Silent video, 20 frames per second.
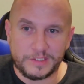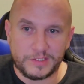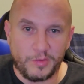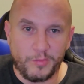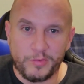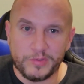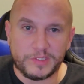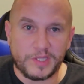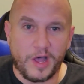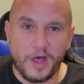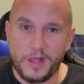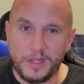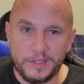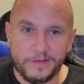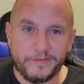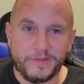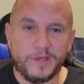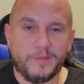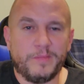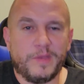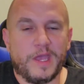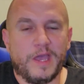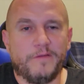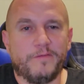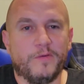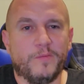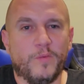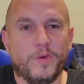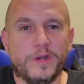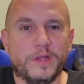Almost all of them. Go to the
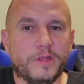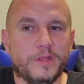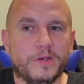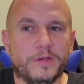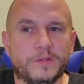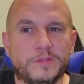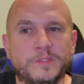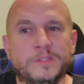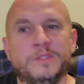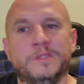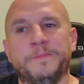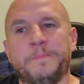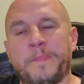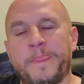store and look at all the